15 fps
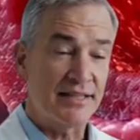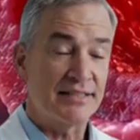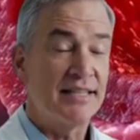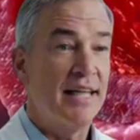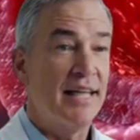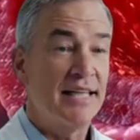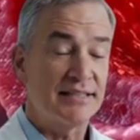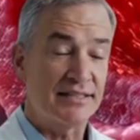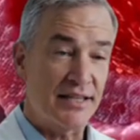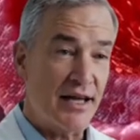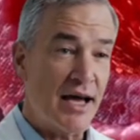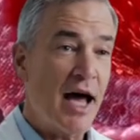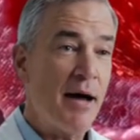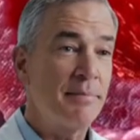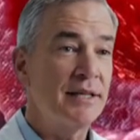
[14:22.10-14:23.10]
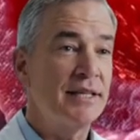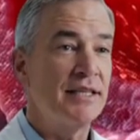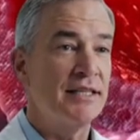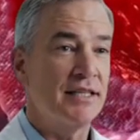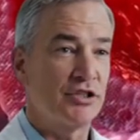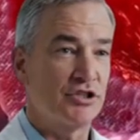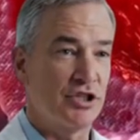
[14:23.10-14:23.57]
harmony.
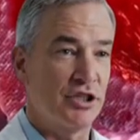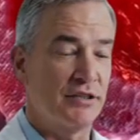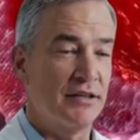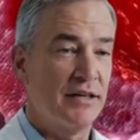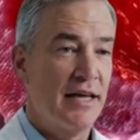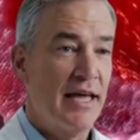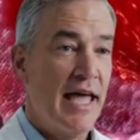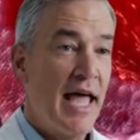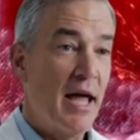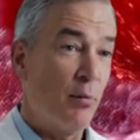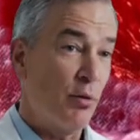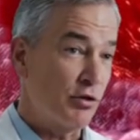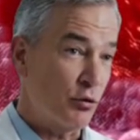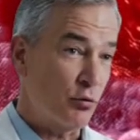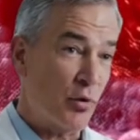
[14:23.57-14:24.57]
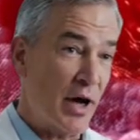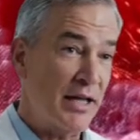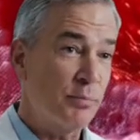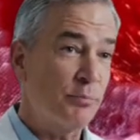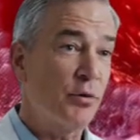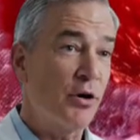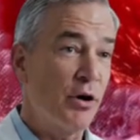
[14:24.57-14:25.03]
They don't just make the
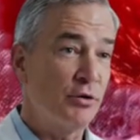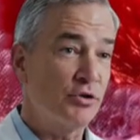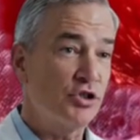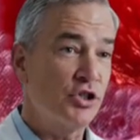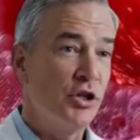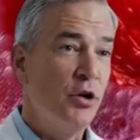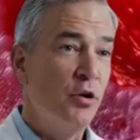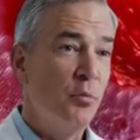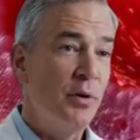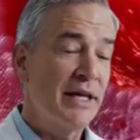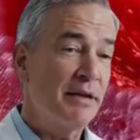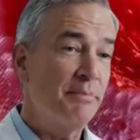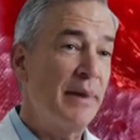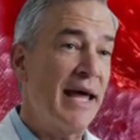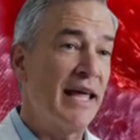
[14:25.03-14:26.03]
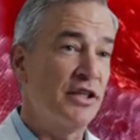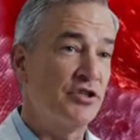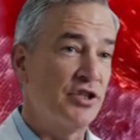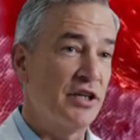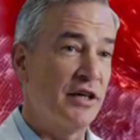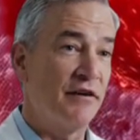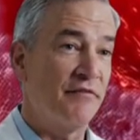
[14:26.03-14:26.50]
stool soft. They nourish
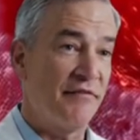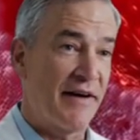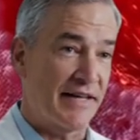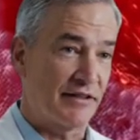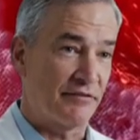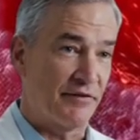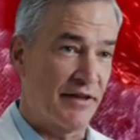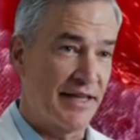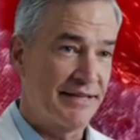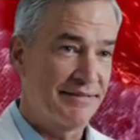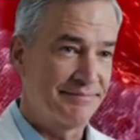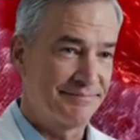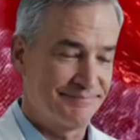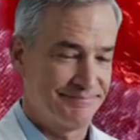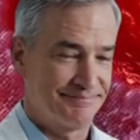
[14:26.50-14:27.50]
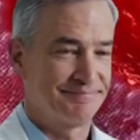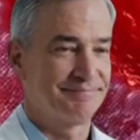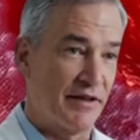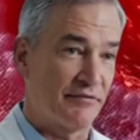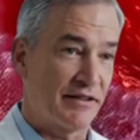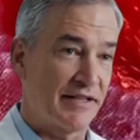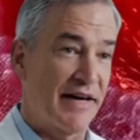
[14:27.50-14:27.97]
the microbiome, the hidden
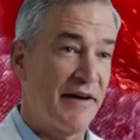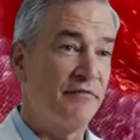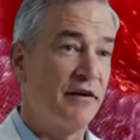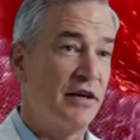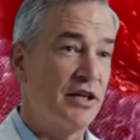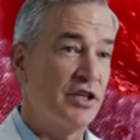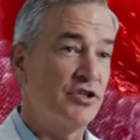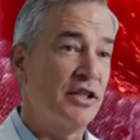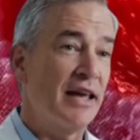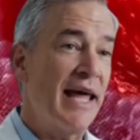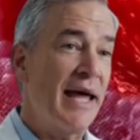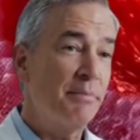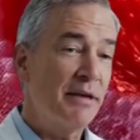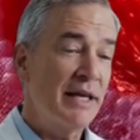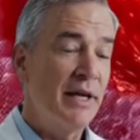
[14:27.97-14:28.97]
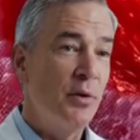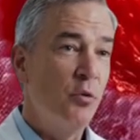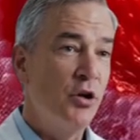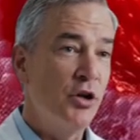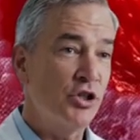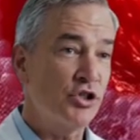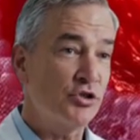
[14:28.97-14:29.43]
colony of good bacteria that
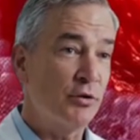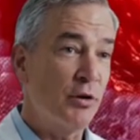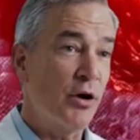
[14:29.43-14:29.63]
controls